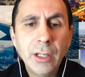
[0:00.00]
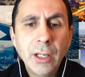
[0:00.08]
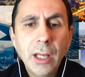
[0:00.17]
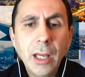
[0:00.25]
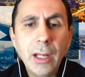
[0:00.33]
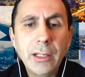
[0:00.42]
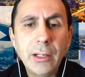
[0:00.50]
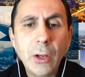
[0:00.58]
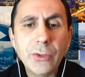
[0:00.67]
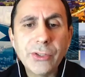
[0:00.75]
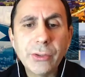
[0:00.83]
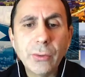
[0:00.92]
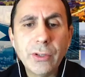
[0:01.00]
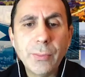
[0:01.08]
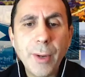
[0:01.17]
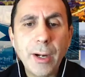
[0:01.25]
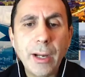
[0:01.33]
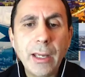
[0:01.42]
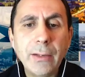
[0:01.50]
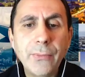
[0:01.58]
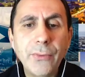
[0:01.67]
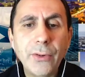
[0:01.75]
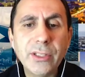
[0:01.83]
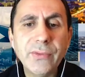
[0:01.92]
And he also the Bahrain
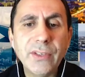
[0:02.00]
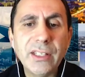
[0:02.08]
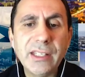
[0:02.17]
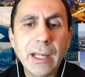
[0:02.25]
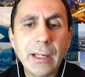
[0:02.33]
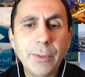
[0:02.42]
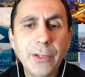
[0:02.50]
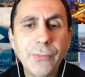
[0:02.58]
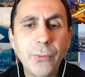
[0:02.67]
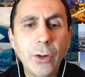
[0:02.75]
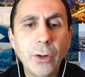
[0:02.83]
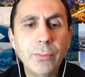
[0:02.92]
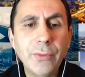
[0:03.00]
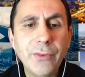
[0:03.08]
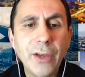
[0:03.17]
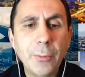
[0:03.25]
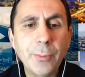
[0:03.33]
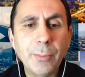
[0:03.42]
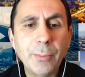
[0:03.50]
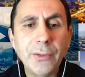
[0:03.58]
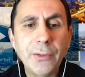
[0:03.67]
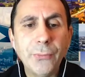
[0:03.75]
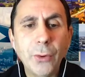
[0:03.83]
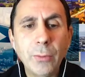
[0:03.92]
first fintech platform, developing
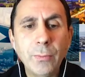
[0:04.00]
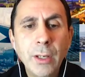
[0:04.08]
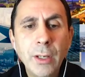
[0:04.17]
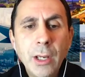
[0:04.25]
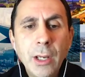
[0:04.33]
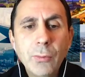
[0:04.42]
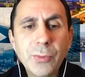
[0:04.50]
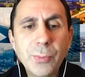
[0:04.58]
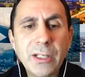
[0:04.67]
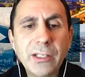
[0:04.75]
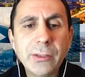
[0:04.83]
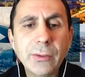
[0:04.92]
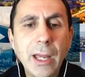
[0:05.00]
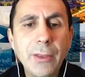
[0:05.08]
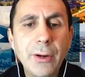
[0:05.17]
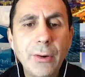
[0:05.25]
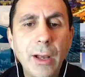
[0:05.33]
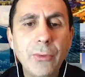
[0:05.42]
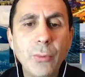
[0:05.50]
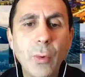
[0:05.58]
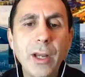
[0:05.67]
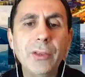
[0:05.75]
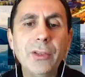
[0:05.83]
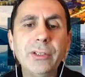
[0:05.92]
platform, which brings together around
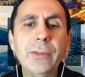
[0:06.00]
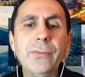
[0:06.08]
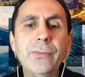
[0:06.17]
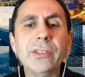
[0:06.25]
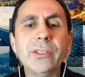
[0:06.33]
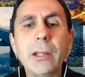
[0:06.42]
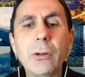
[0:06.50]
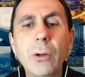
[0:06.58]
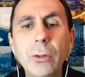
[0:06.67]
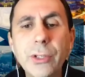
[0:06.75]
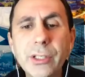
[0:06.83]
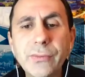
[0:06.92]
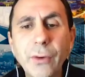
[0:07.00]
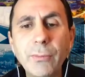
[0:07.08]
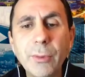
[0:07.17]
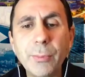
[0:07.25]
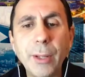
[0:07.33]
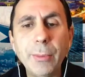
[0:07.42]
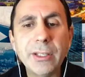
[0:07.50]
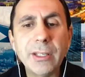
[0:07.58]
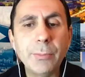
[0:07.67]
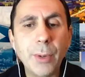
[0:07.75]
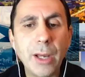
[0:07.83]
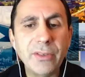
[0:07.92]
100 different stakeholders from the public
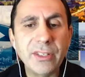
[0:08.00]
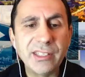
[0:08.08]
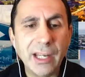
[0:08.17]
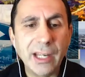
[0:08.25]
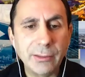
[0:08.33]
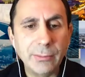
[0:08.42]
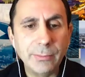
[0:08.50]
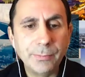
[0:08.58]
and private sector.